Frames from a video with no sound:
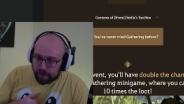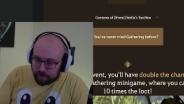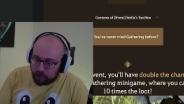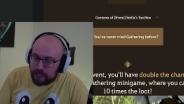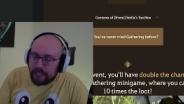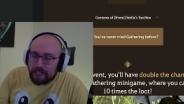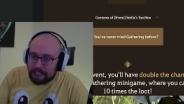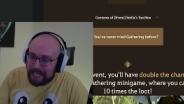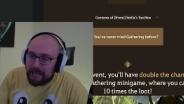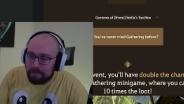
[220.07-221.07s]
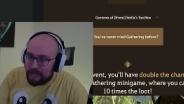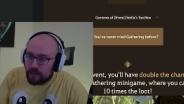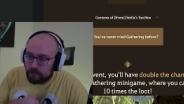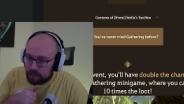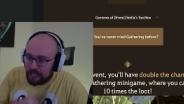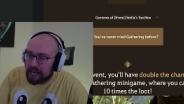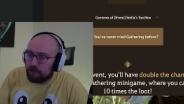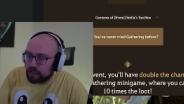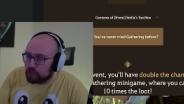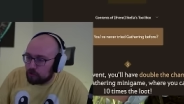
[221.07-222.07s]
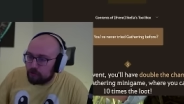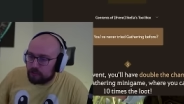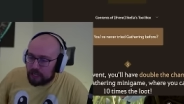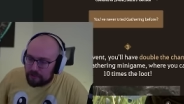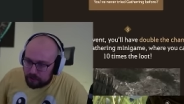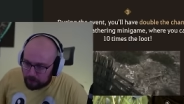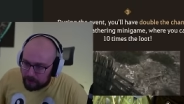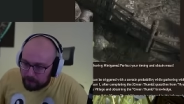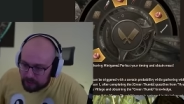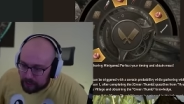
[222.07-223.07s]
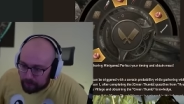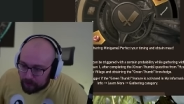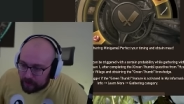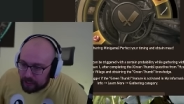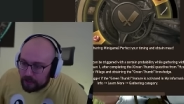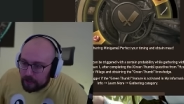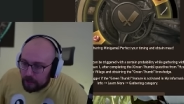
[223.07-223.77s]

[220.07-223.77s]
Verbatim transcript: three Tet Manos gathering tools. I think they're probably temporary.